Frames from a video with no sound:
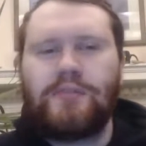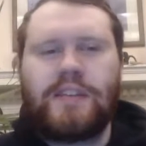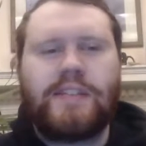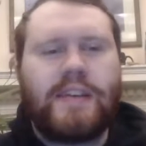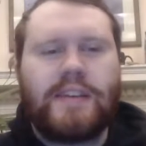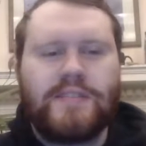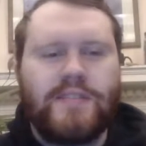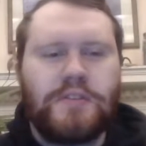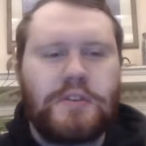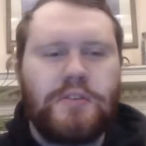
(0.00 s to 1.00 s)
I don't think they
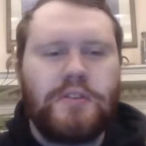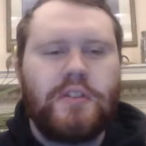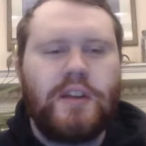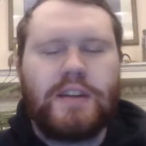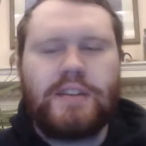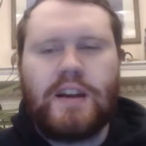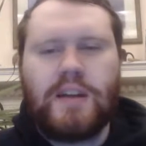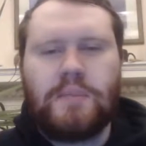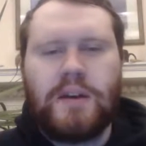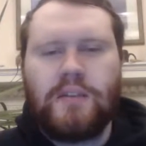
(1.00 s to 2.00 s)
necessarily could like
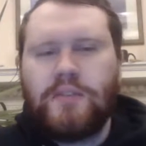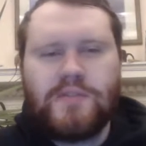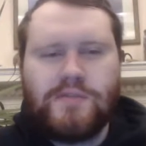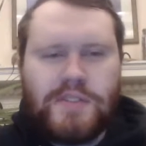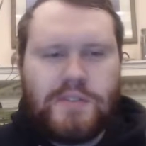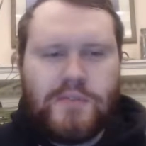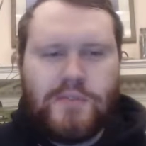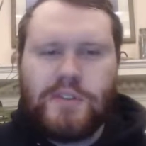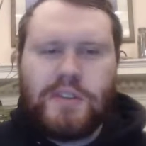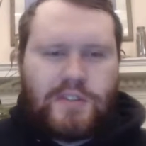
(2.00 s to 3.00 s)
knock him out. And also he's a
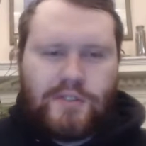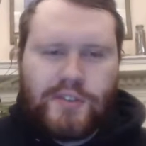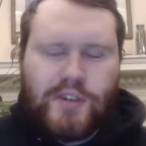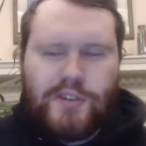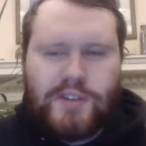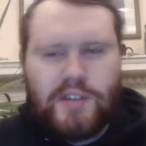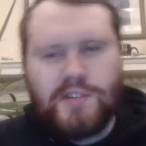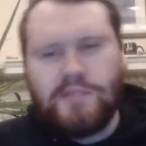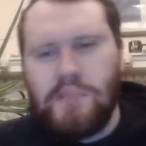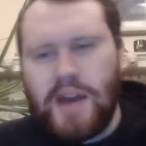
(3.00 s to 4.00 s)
mutant. It's Krakoa. It
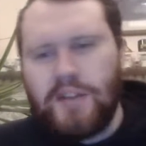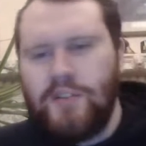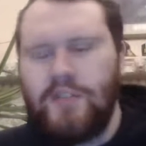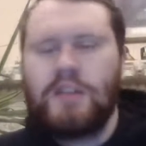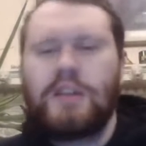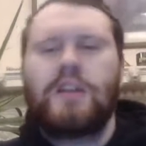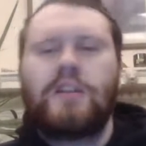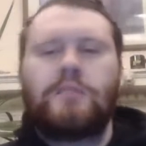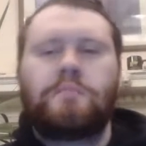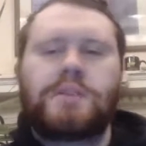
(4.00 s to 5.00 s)
doesn't matter.
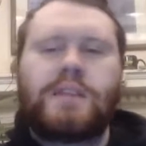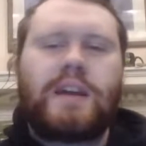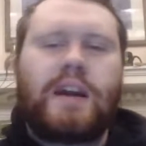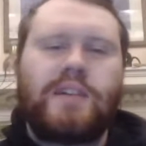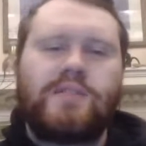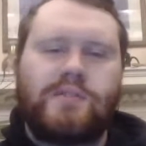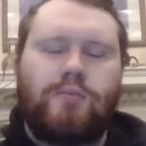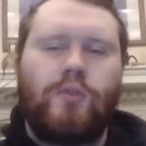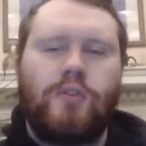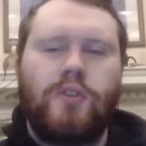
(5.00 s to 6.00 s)
But they kind of just
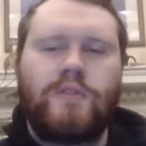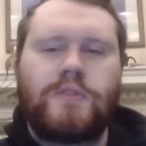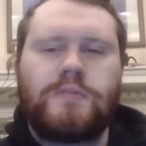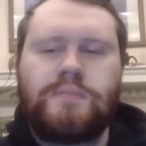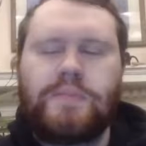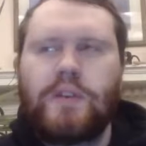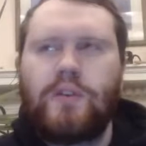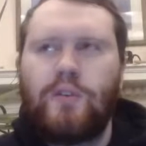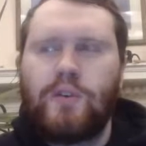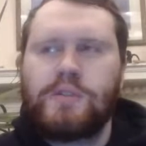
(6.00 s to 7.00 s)
roll over,
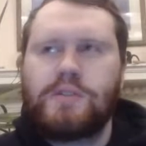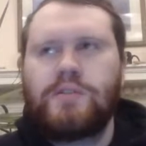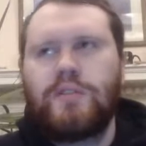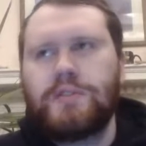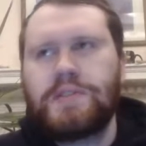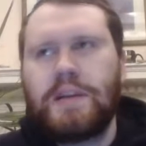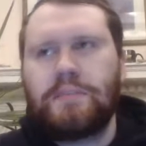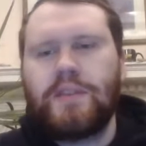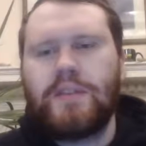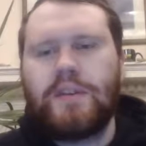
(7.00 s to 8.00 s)
or accept
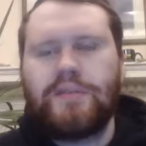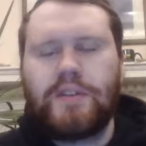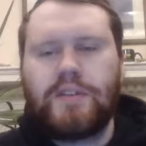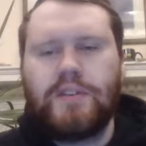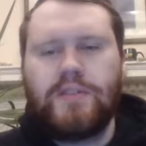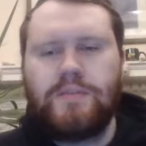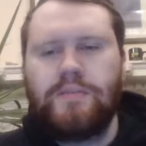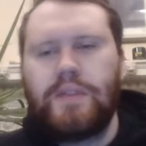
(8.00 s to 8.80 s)
that they're fucked here.